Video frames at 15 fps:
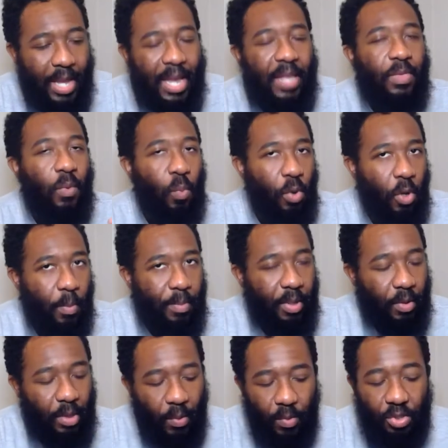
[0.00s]
in the world
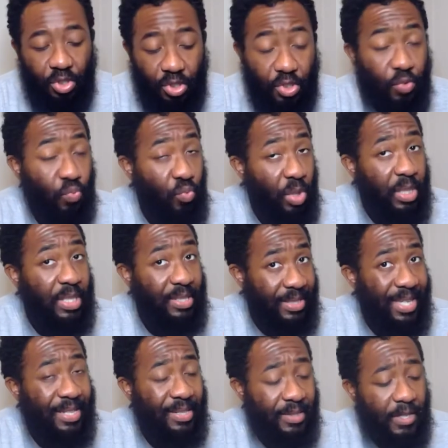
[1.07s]
building, which is really
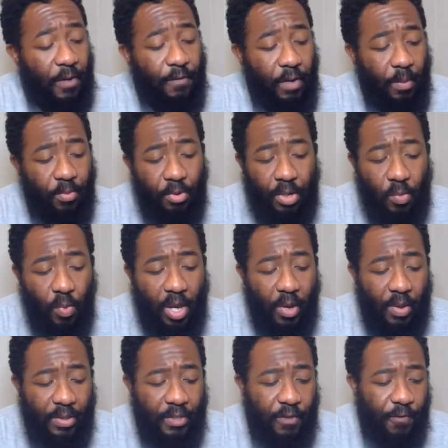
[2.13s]
setting itself up pretty well
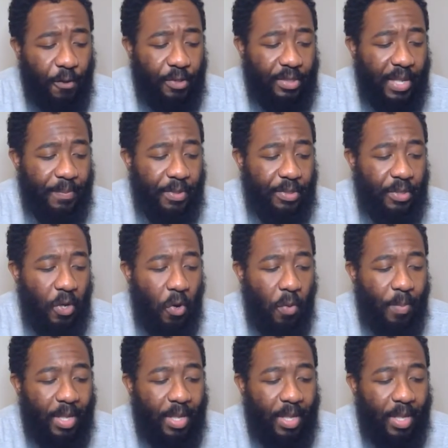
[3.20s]
in this first episode.